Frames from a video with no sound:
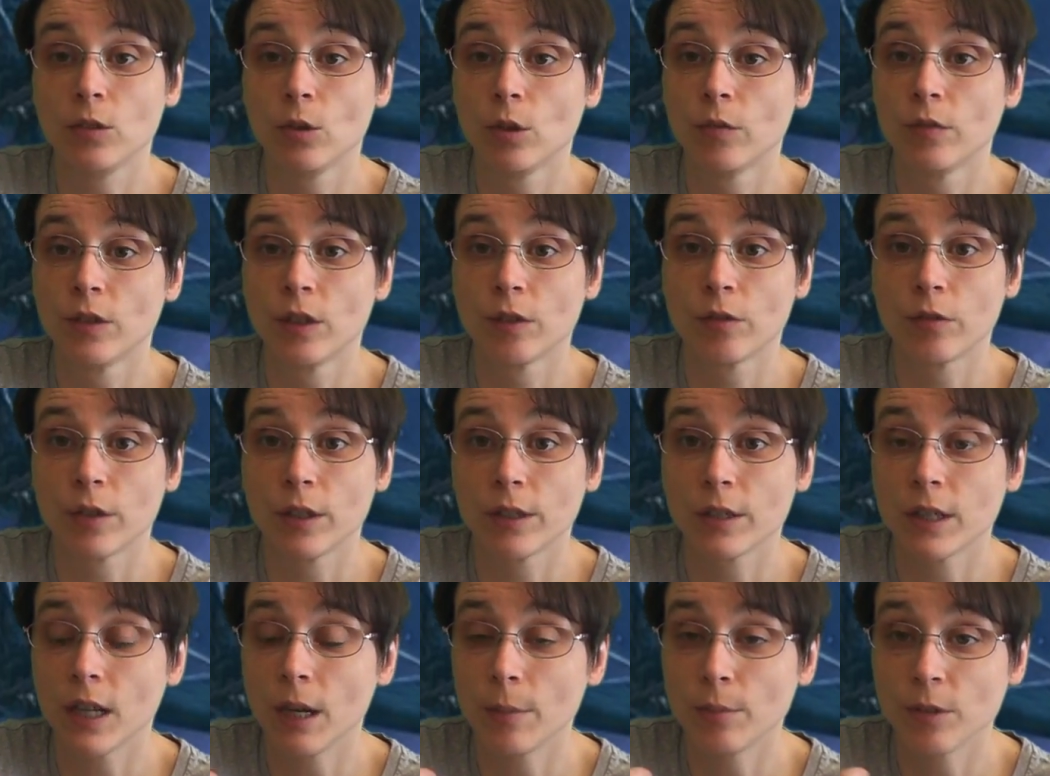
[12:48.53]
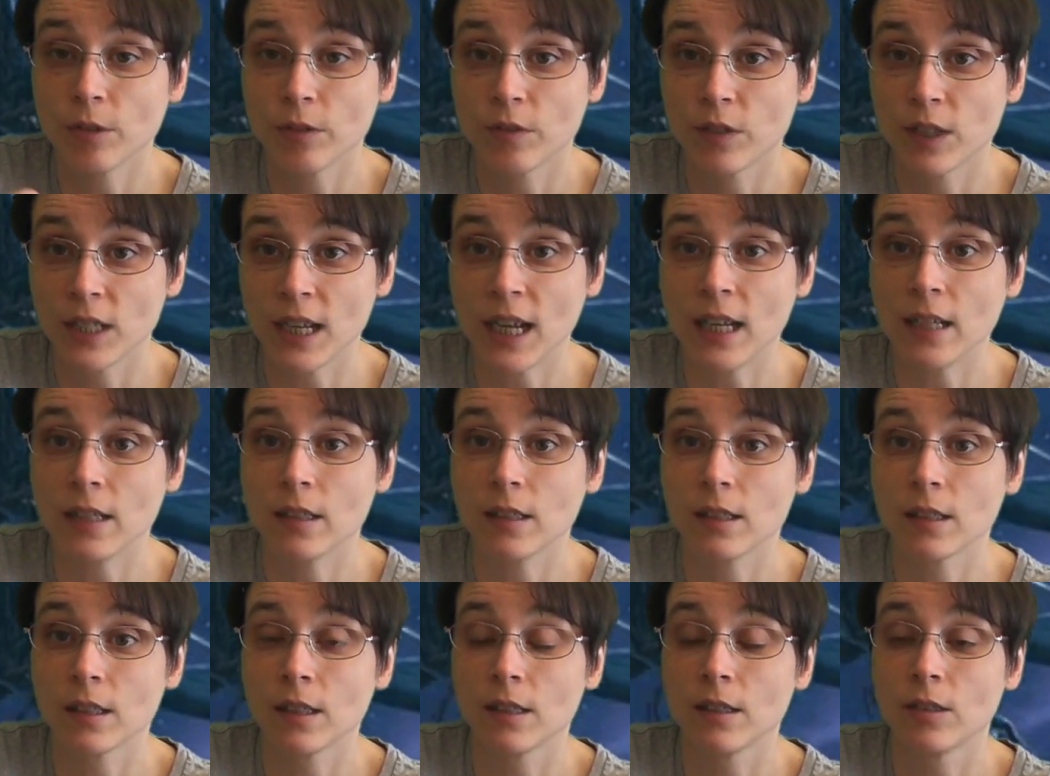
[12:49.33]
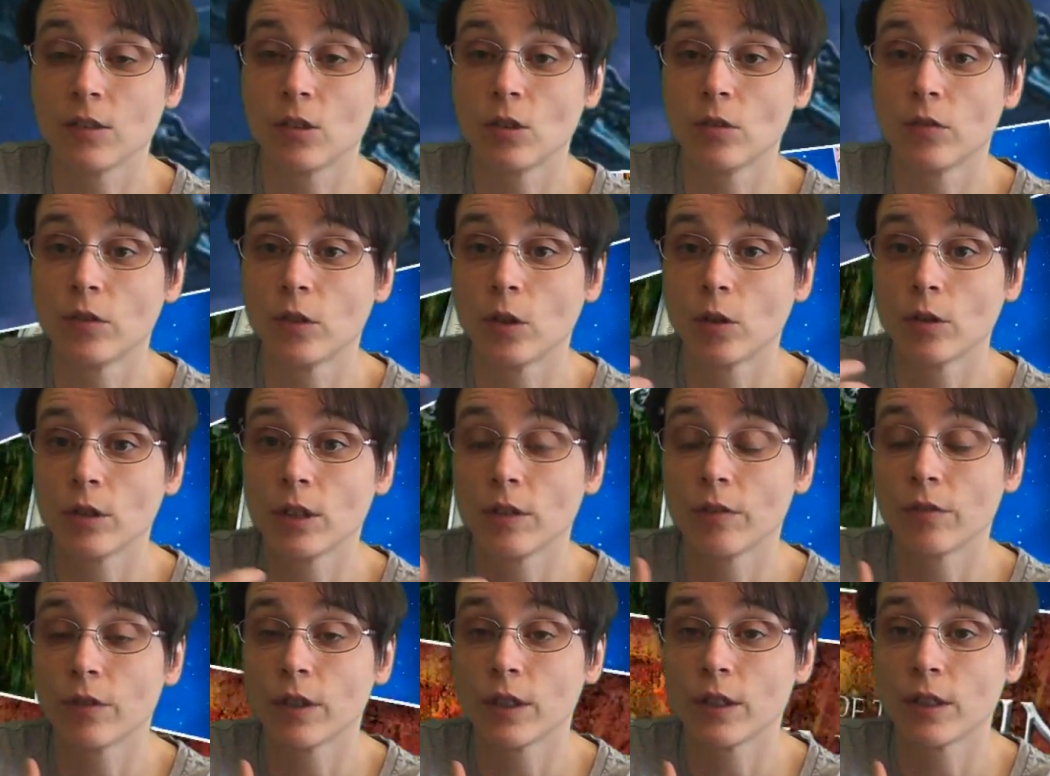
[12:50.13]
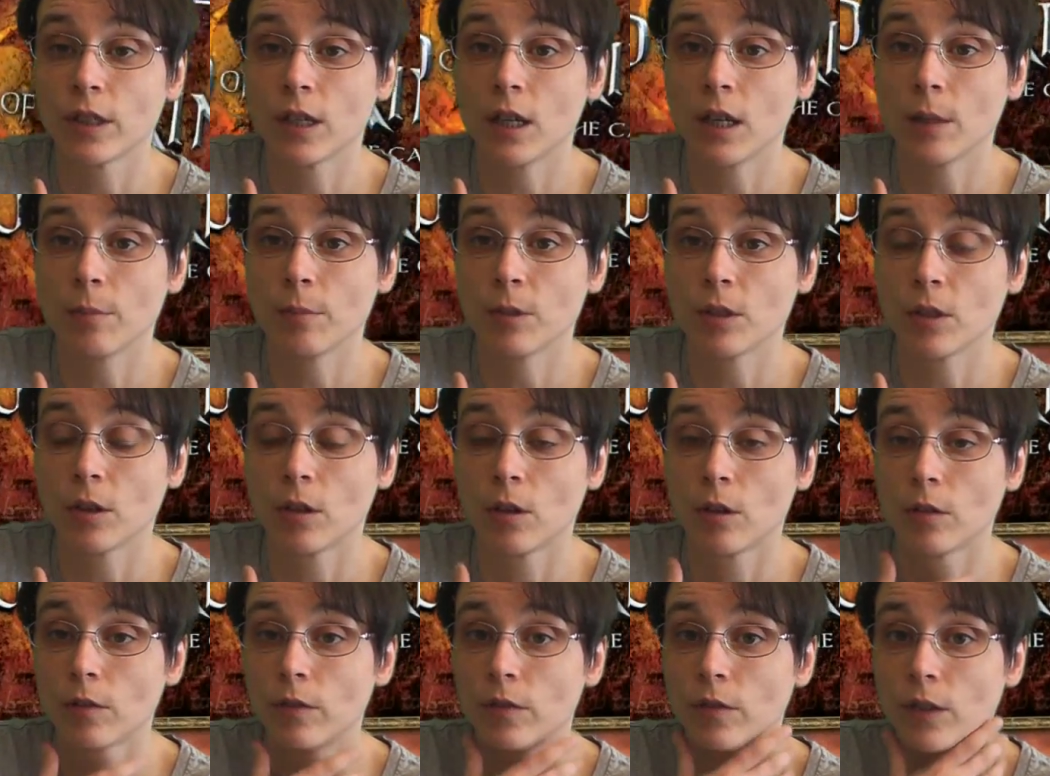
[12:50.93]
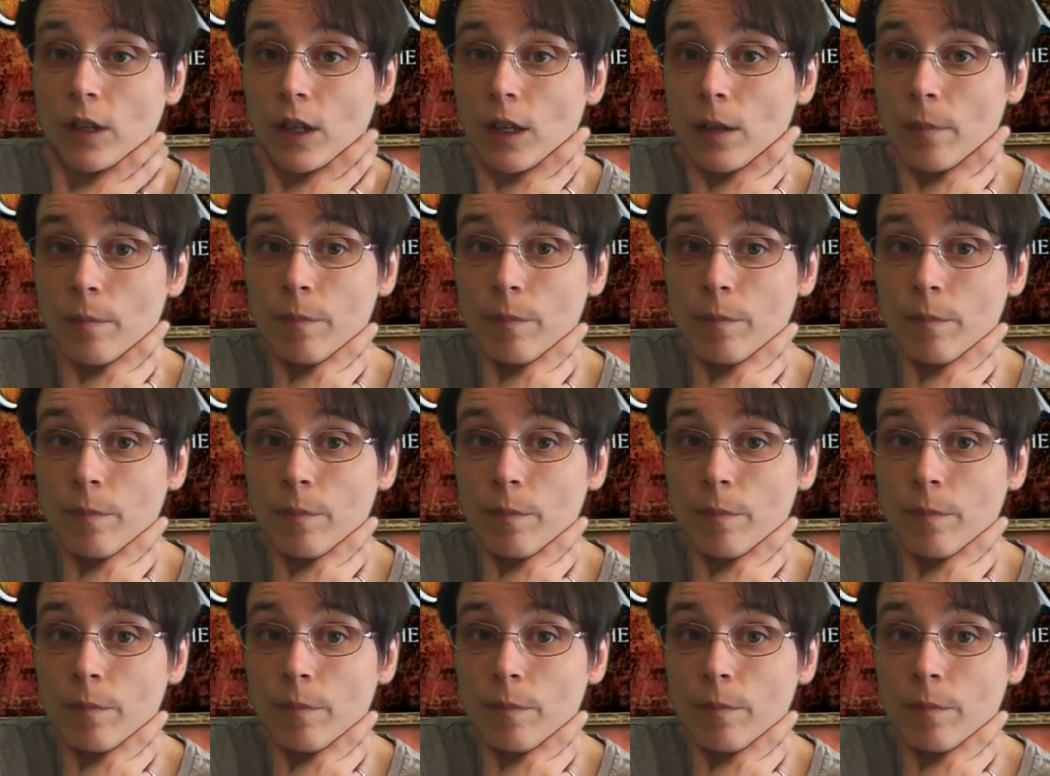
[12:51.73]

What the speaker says: you have different types of Dallases, you've got different types of